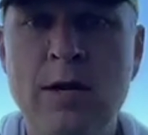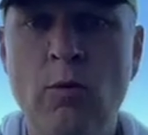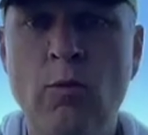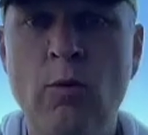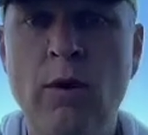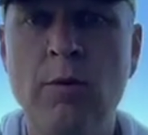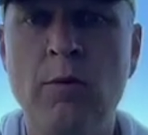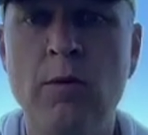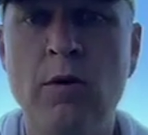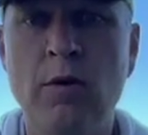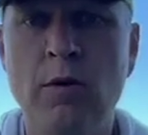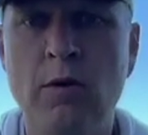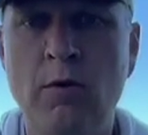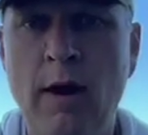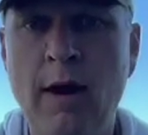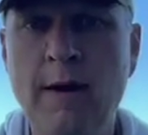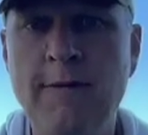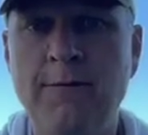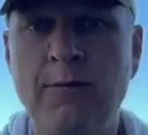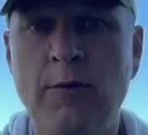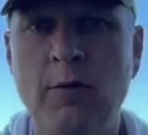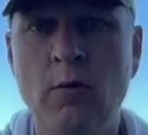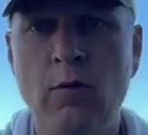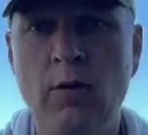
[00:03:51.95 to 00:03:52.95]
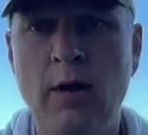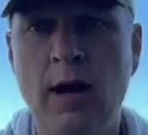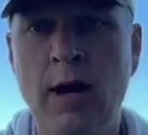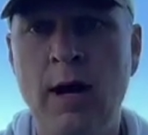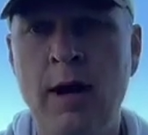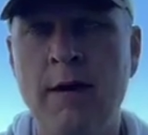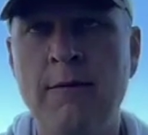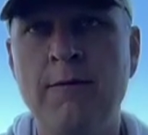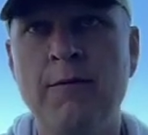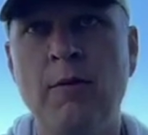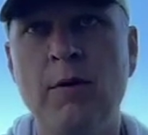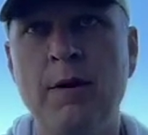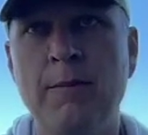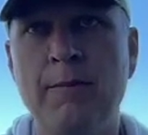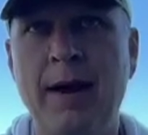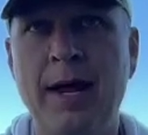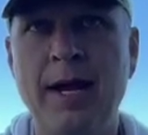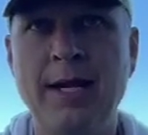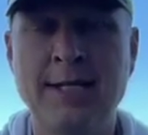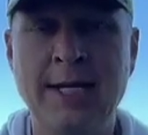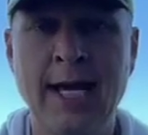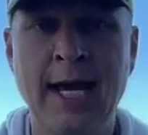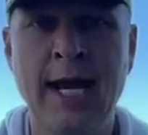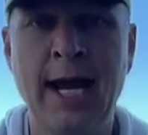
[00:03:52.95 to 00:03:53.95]
We were grateful for about
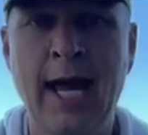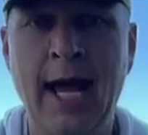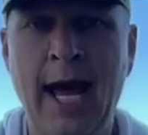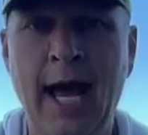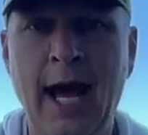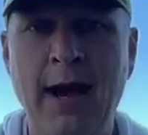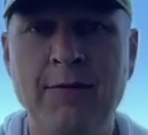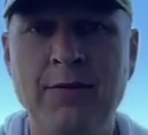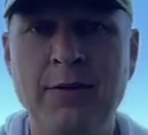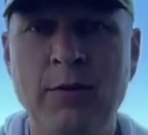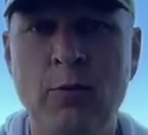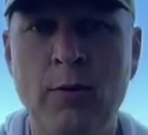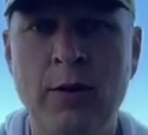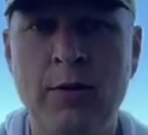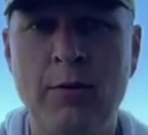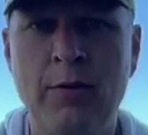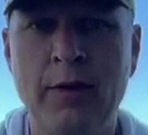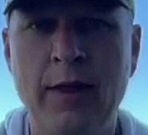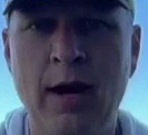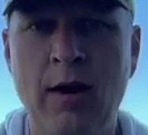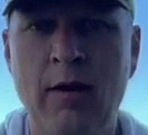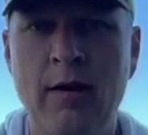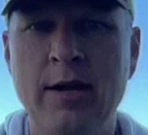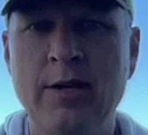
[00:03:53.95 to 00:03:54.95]
a day and a half that we were there.